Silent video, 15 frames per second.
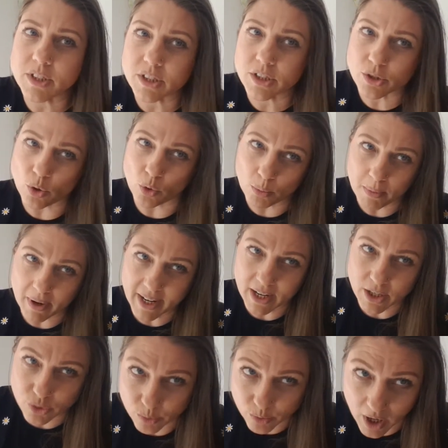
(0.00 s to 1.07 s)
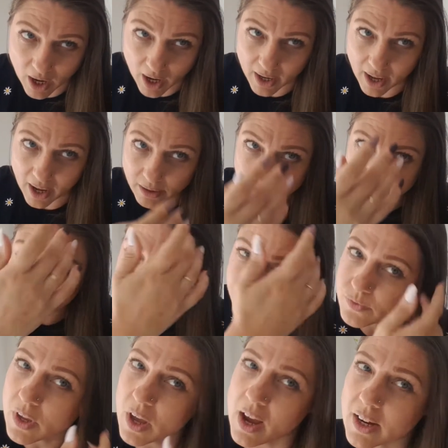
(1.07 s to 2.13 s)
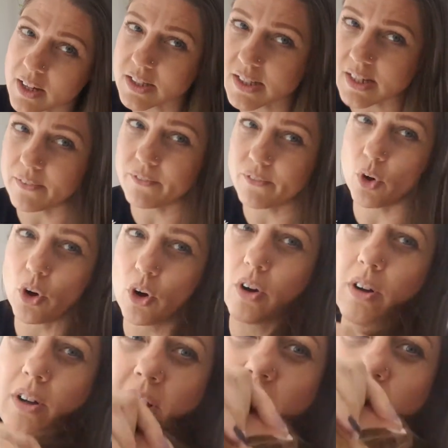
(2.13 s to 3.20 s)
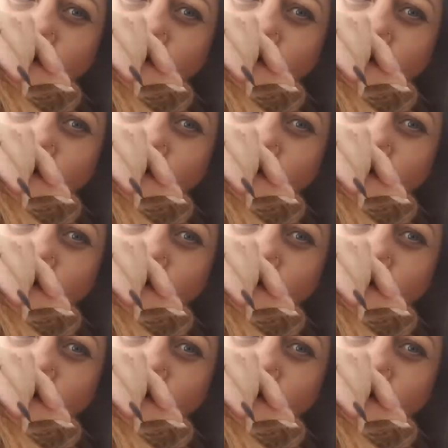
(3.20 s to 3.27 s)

This is all my natural colour, except for,